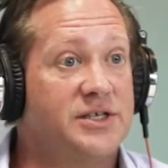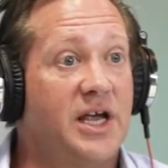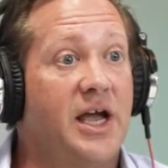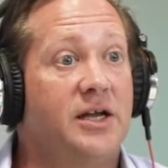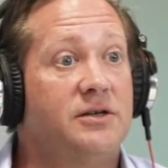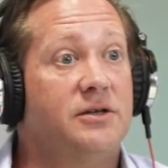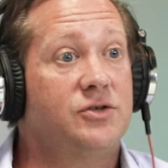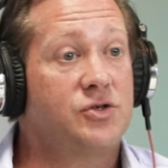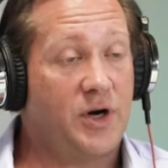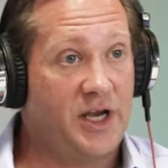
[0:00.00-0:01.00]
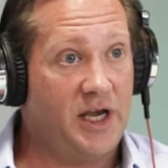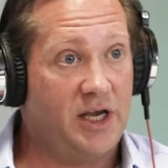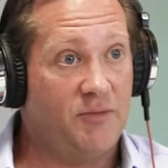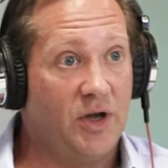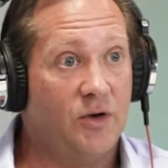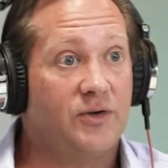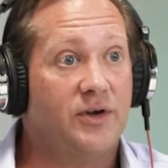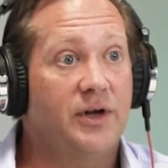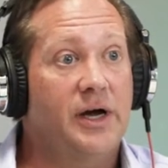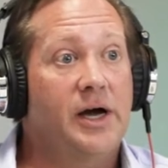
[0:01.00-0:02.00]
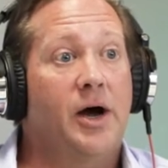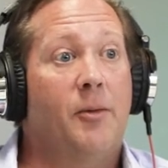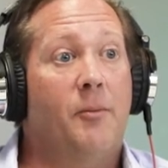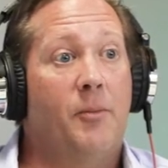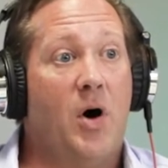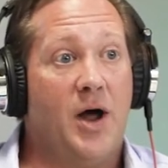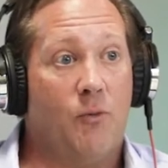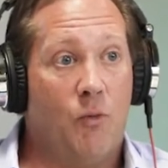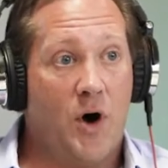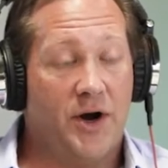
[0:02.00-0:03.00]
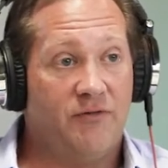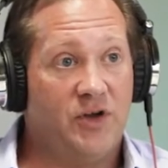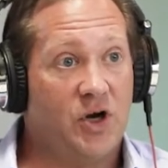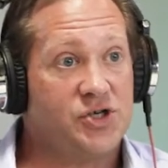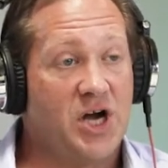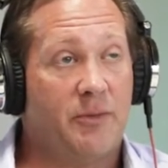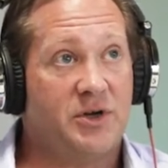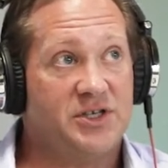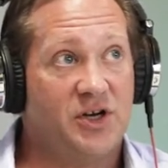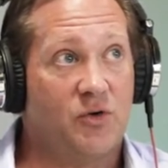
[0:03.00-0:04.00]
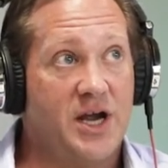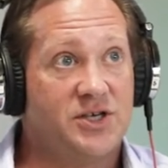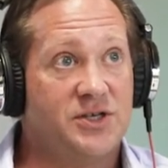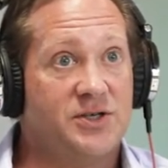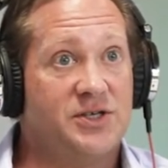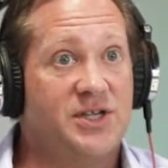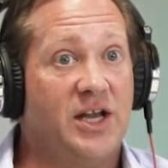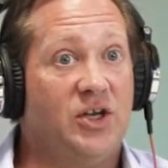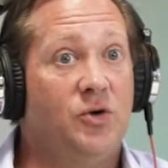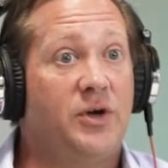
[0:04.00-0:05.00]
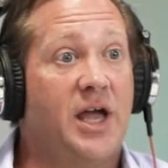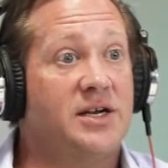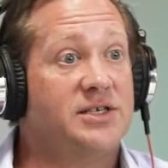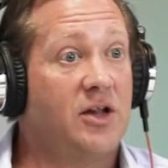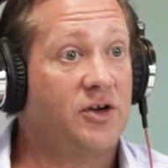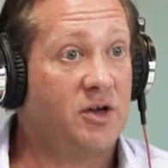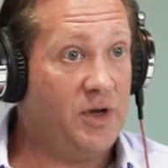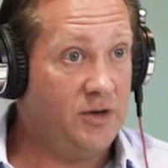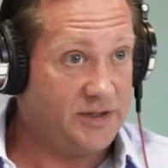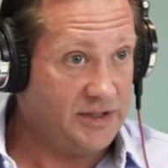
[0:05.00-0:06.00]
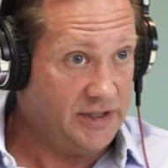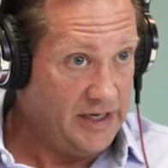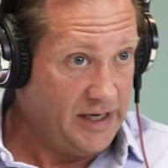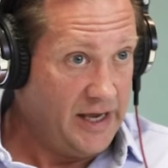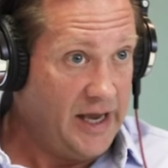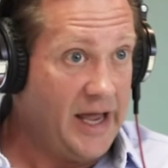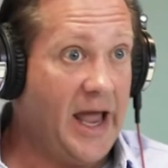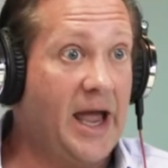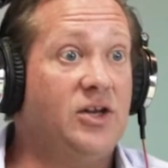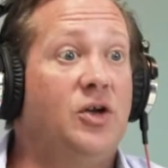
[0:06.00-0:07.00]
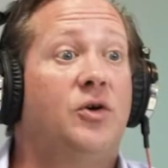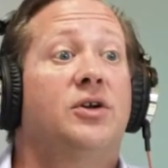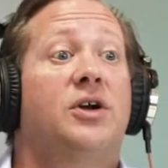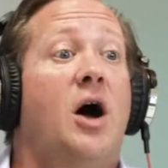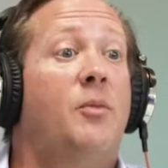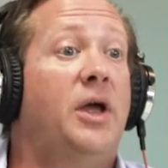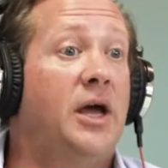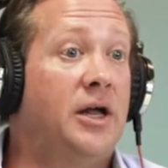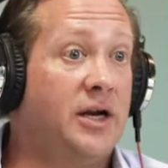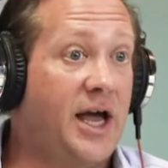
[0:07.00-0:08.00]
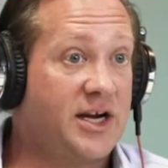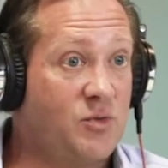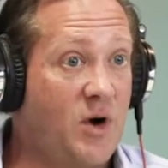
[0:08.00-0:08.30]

is a tricky commute. Yes. But one of your job considerations is that you can telecommute and you can come in yep.